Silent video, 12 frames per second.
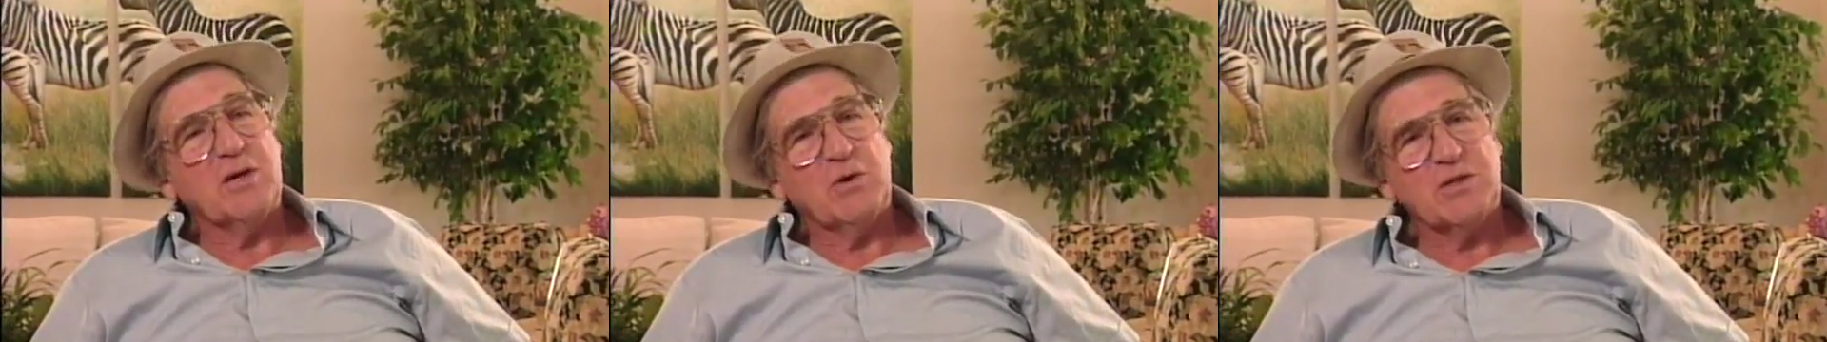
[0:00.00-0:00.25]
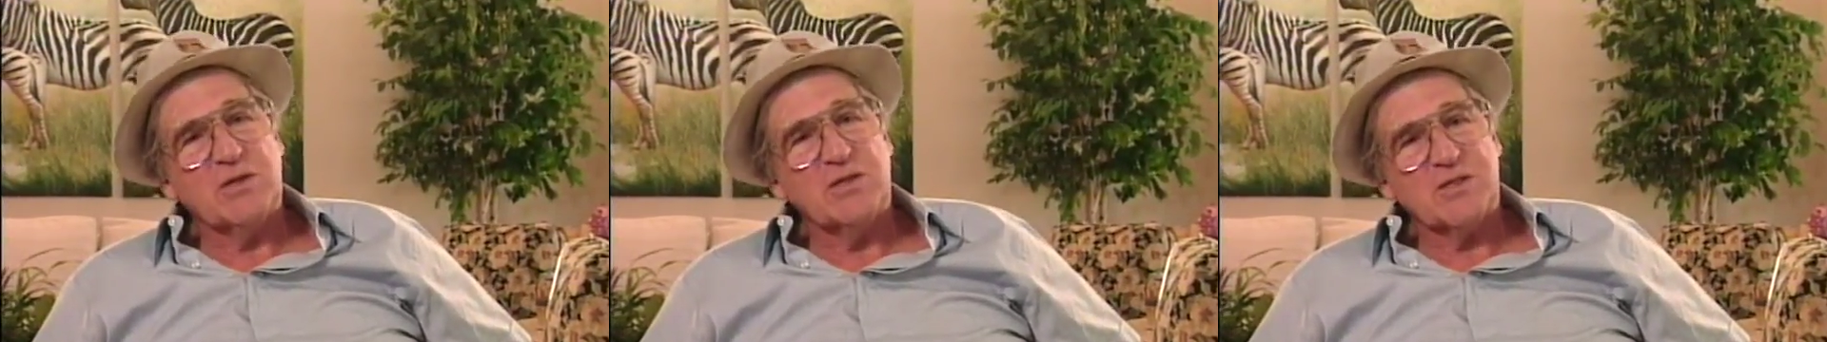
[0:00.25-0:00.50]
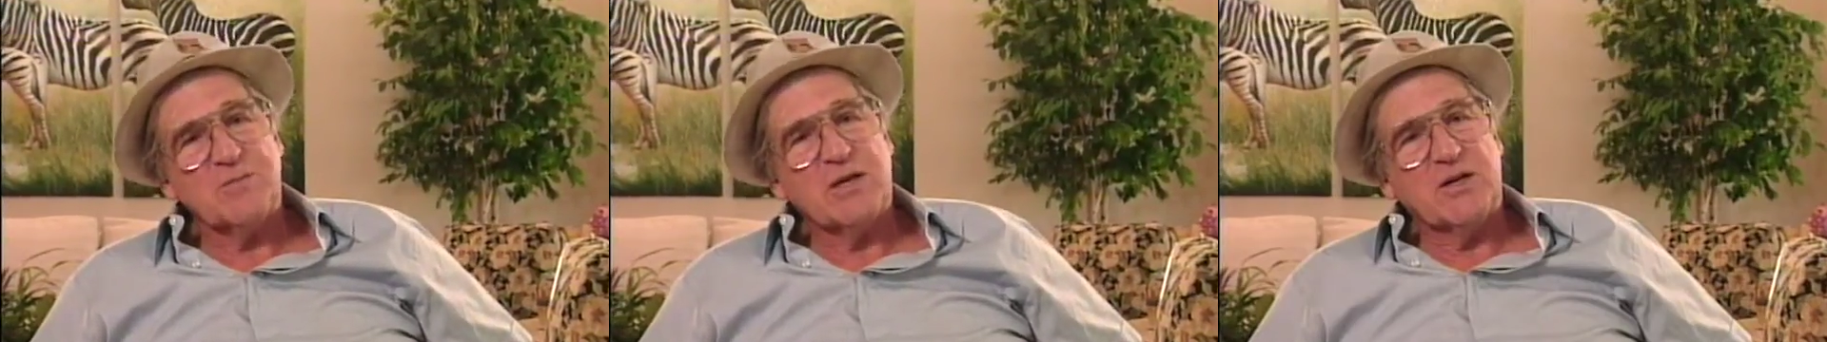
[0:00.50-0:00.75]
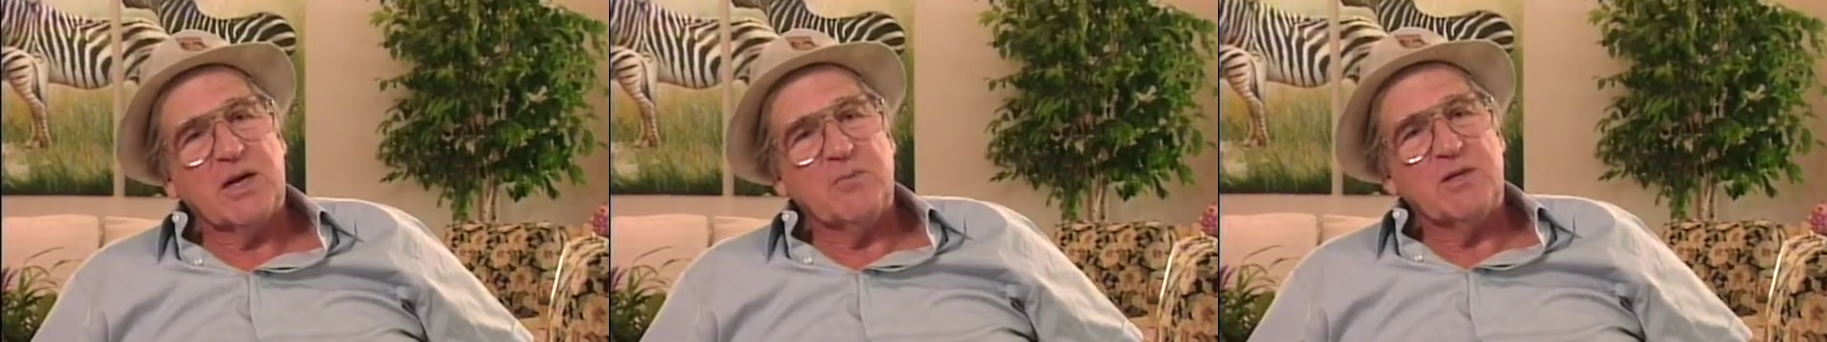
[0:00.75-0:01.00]
I went to this
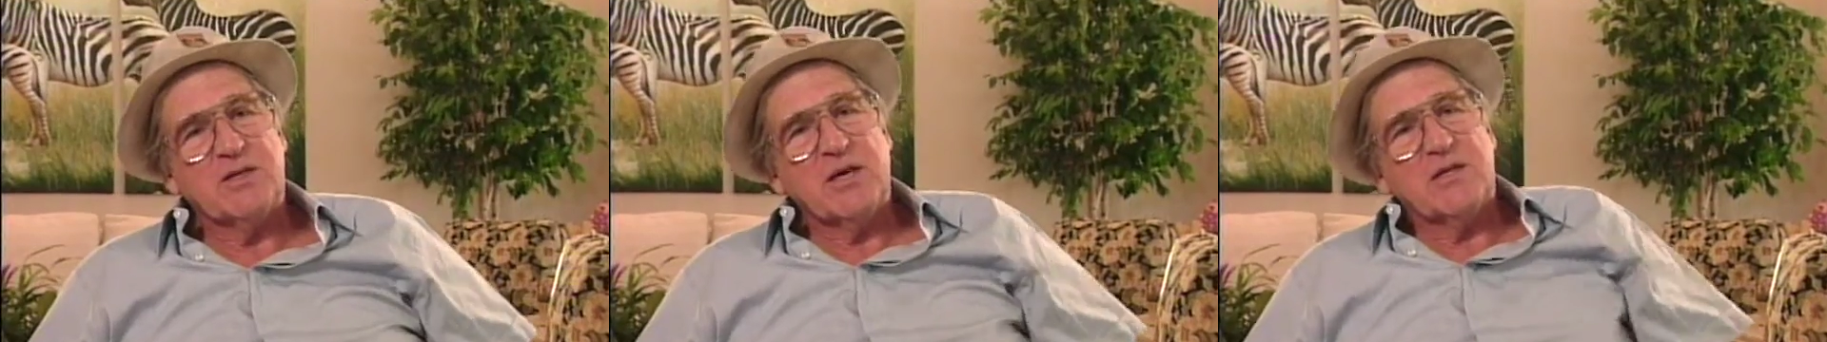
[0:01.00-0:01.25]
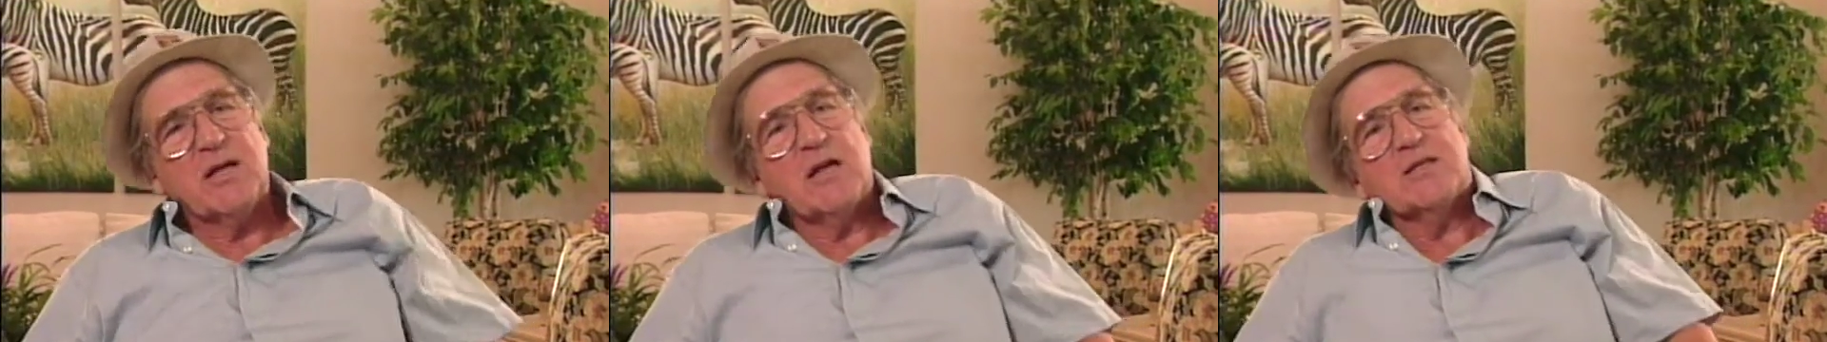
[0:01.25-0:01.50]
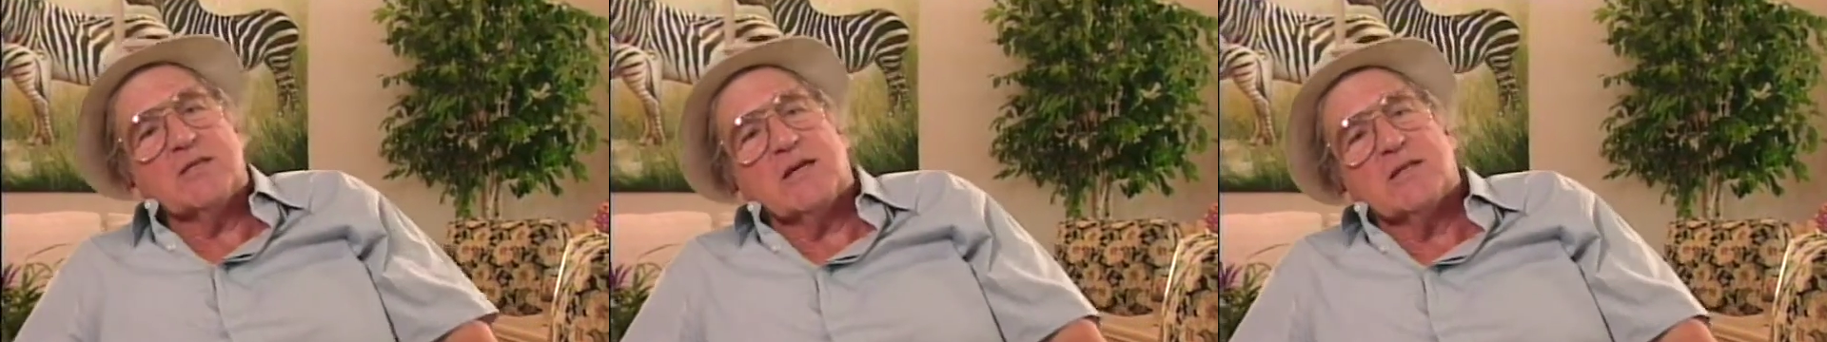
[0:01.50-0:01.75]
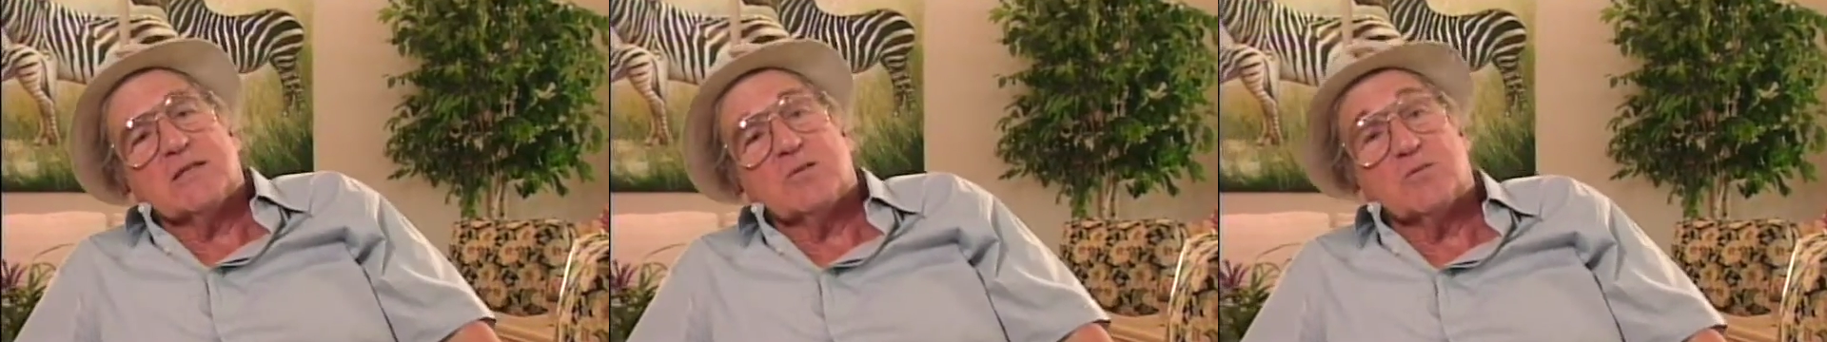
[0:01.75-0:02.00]
man. I gave him the ten dollars, and
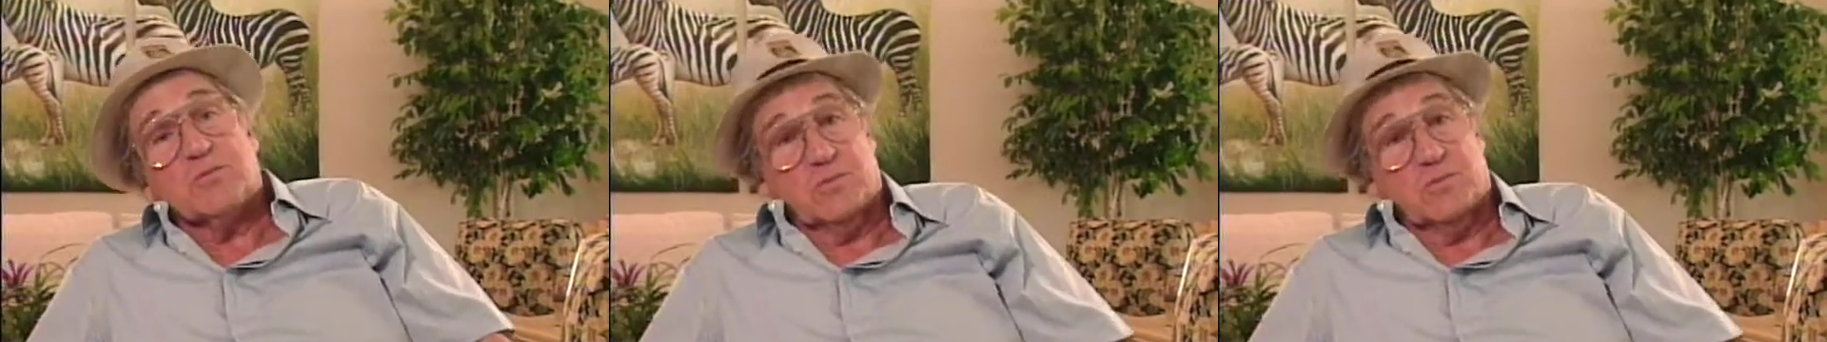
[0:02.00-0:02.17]
I said,